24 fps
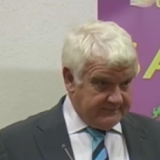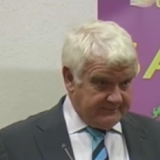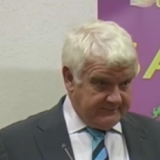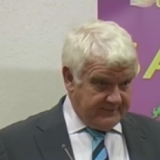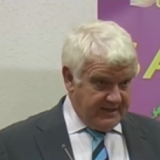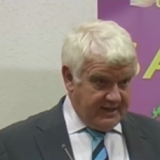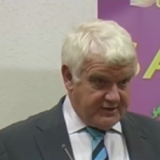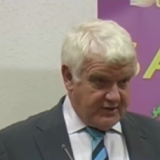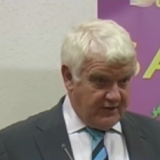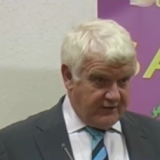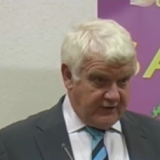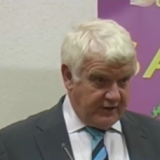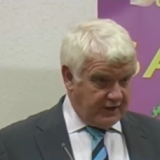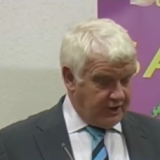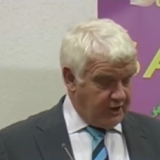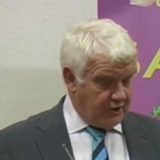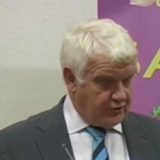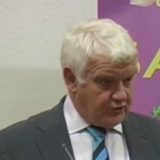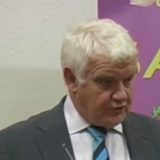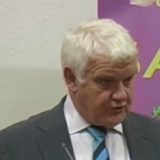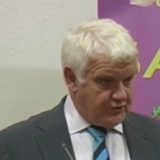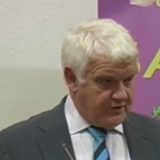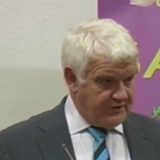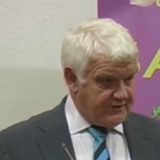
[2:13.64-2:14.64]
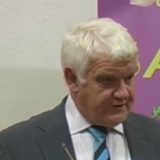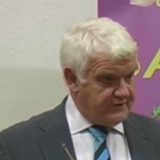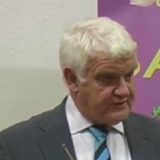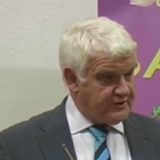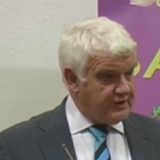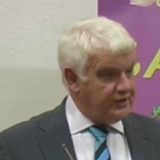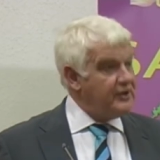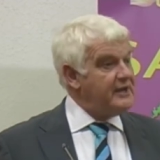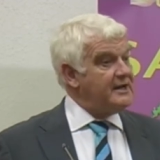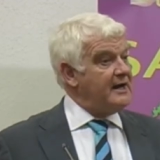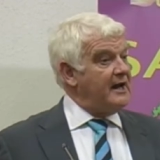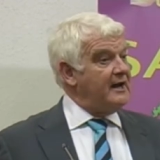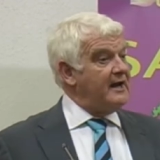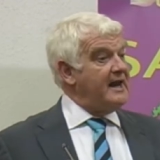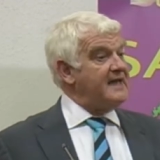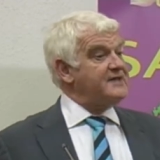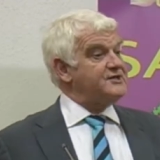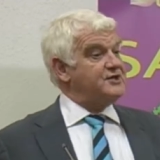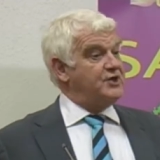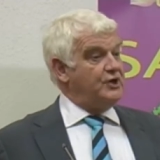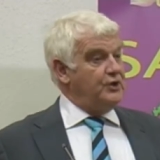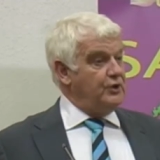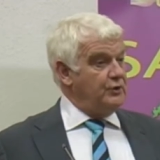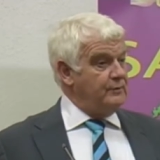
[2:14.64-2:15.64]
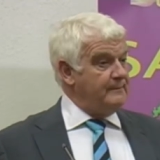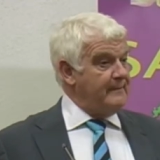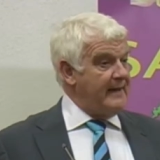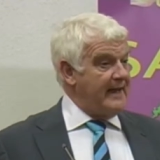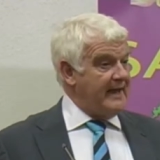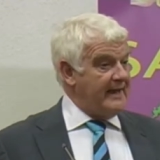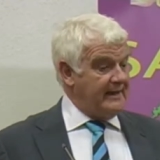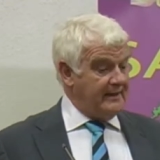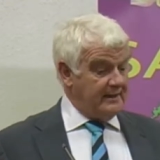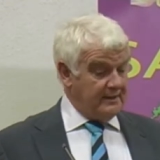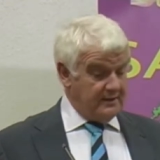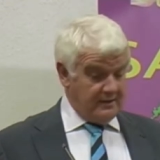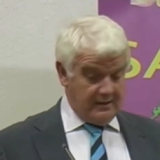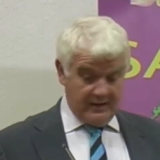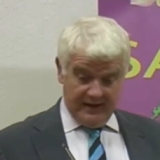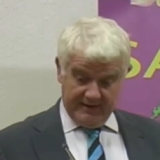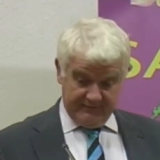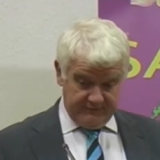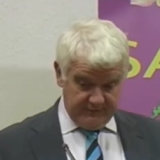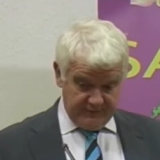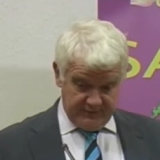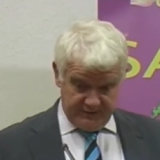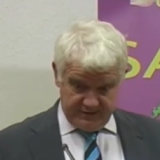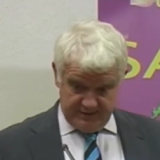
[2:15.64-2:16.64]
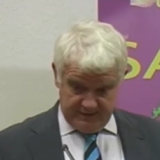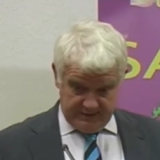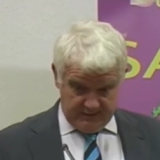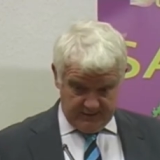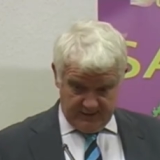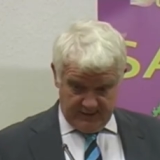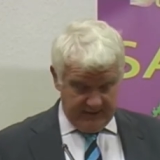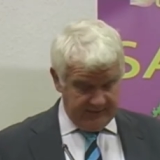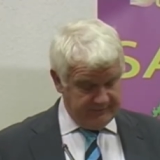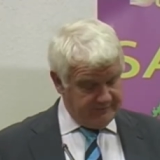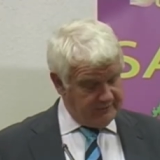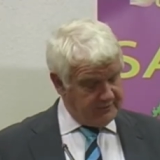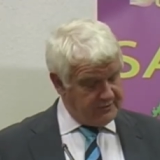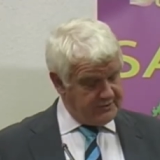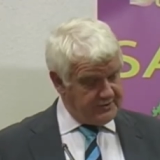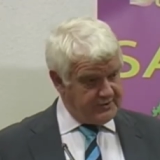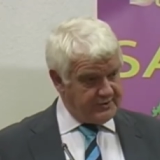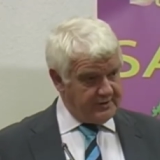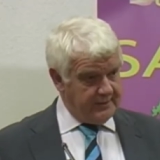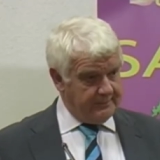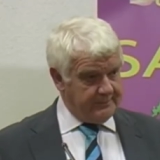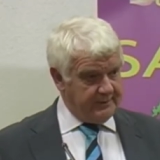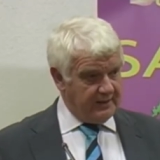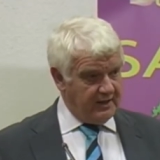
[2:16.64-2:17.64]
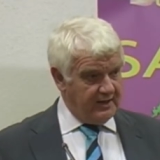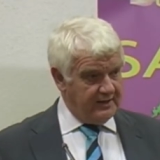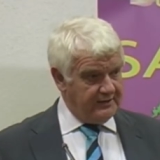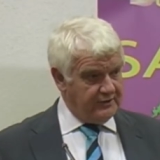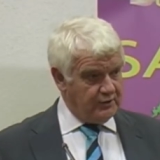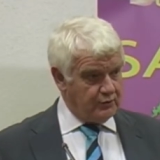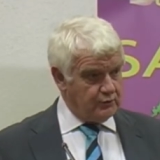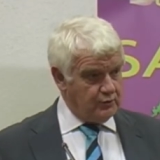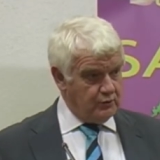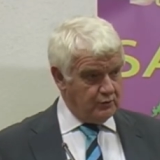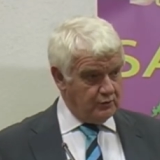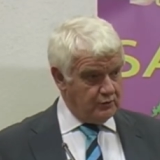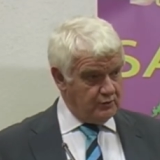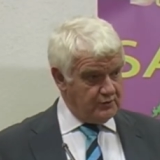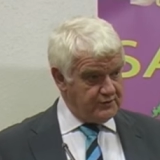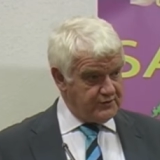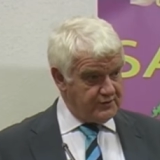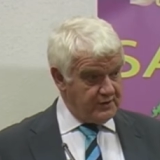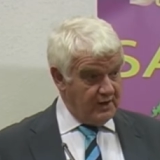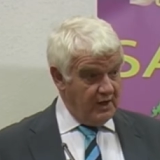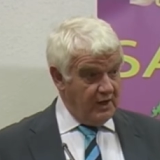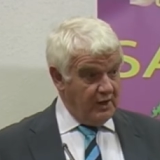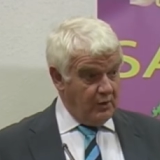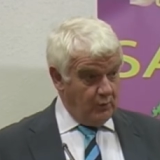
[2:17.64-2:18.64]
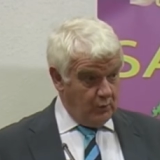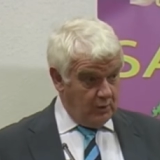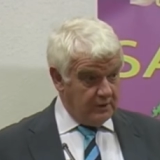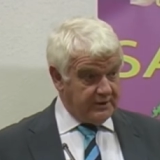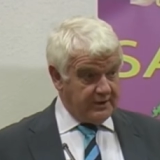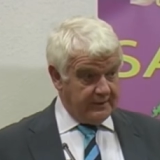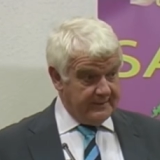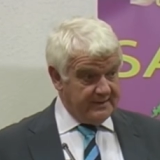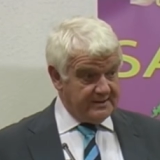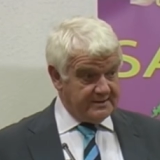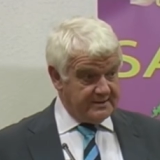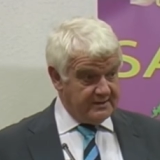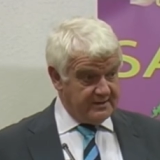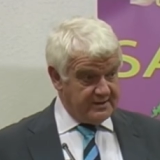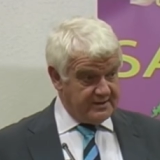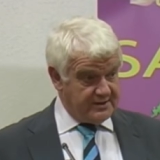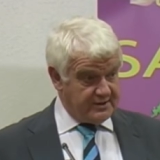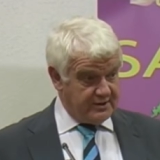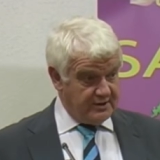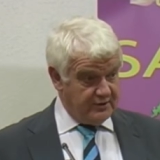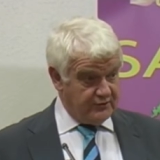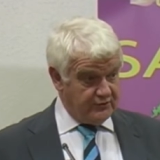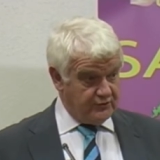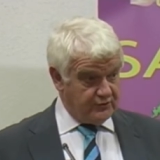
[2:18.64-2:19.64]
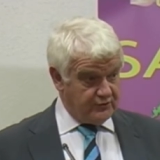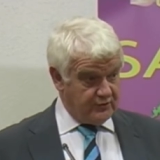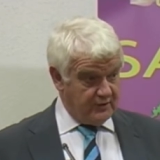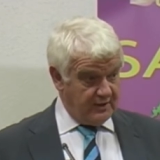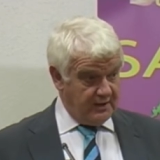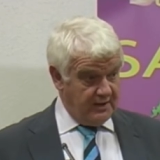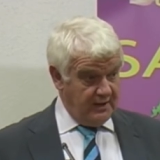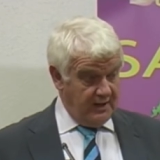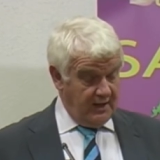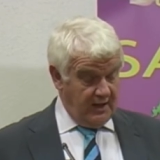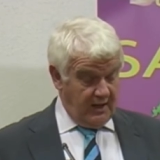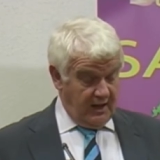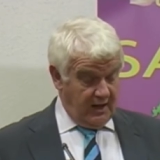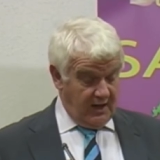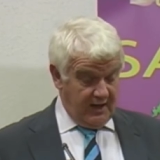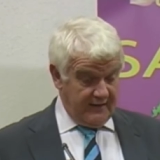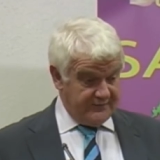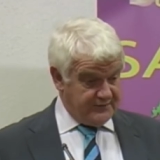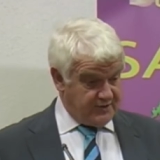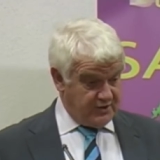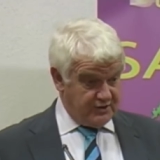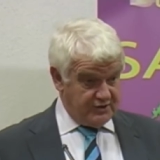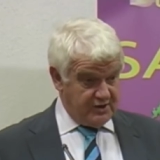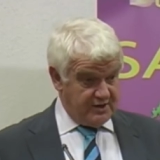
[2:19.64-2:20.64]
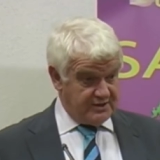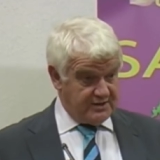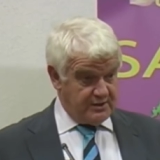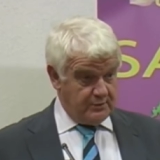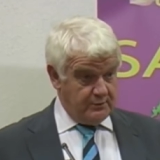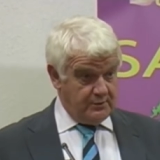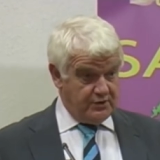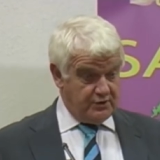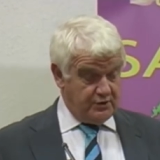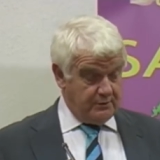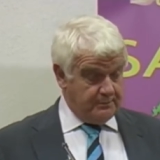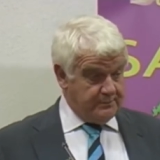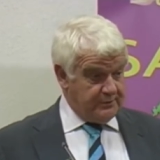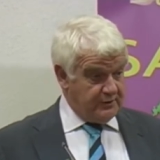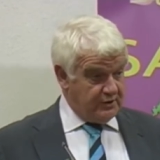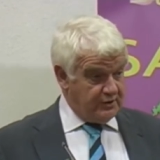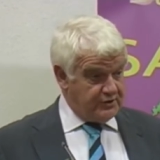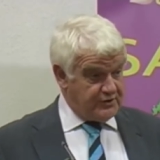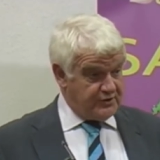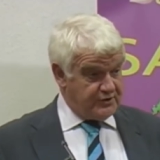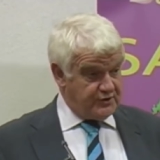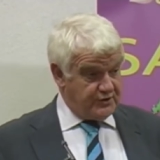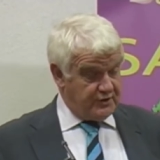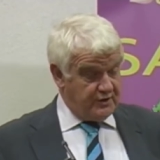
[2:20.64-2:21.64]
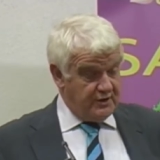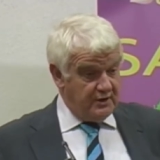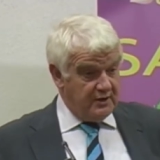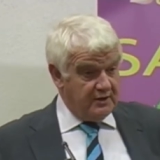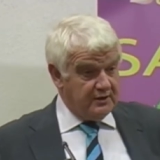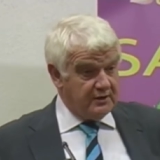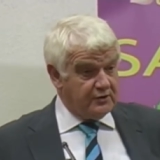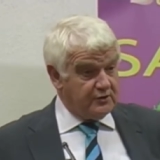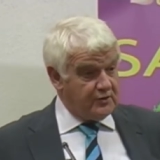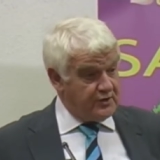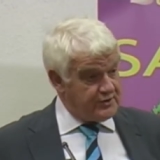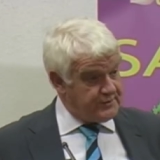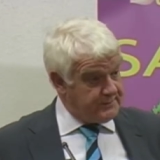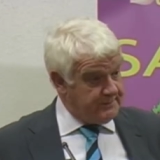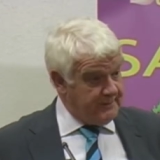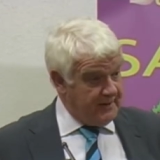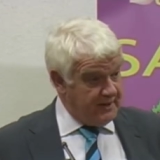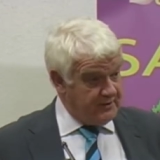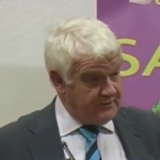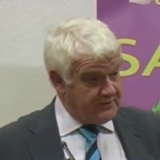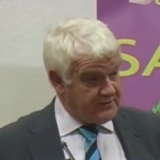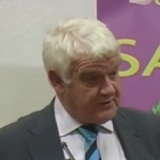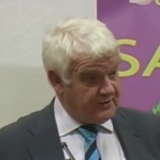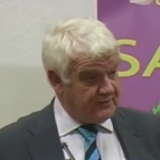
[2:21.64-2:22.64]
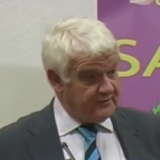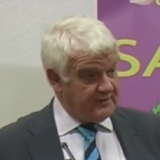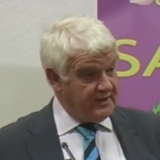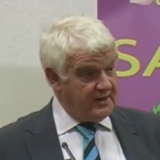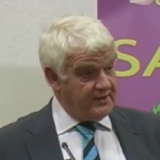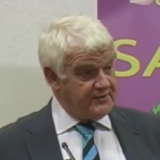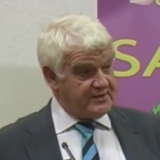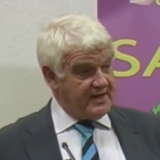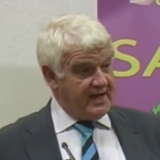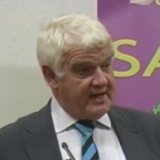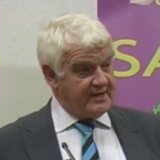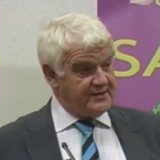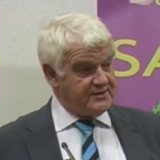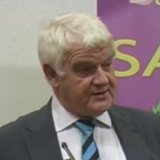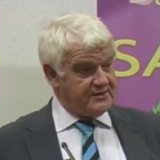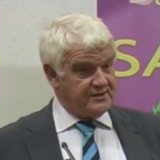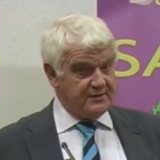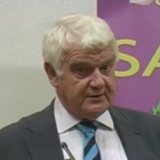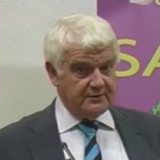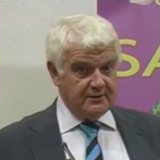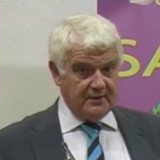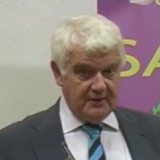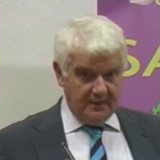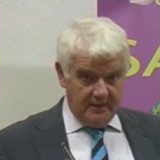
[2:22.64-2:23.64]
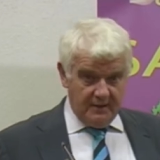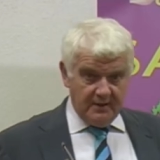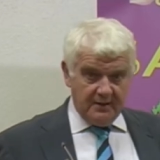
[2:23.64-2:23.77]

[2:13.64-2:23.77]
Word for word: these other countries that are less humane and haven't haven't applied the rules will come into this country. I've suggested we should put a skull and crossbones on those eggs to